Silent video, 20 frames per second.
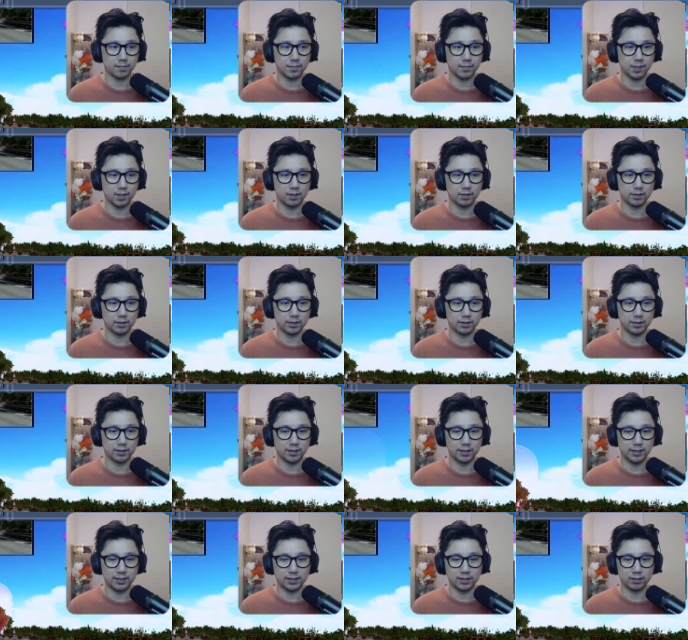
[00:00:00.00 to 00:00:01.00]
Oh, the
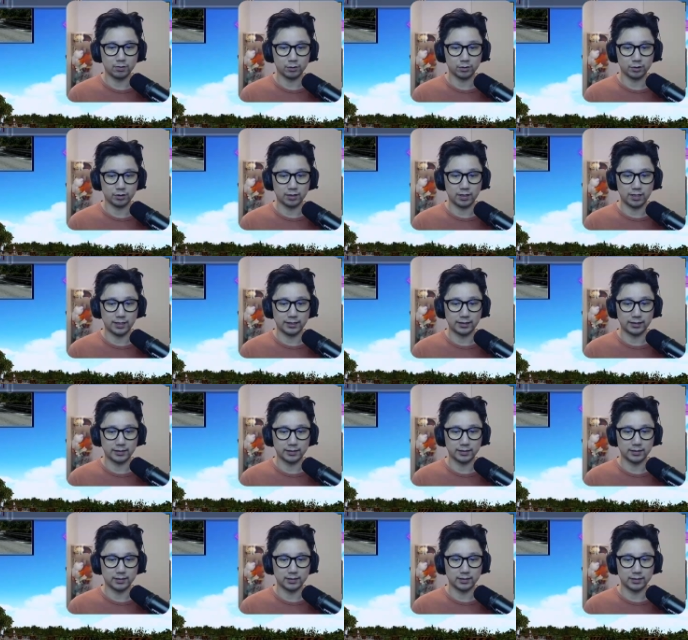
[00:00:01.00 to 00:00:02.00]
Celica looks
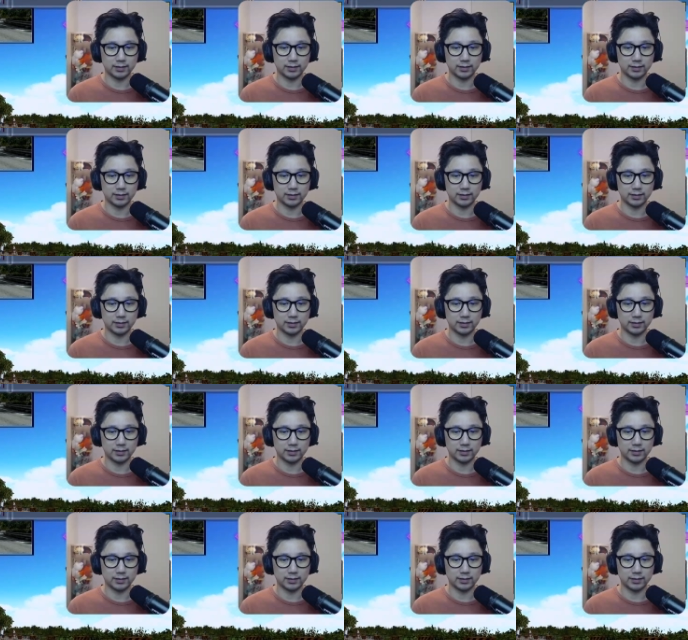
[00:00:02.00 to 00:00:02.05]
nice.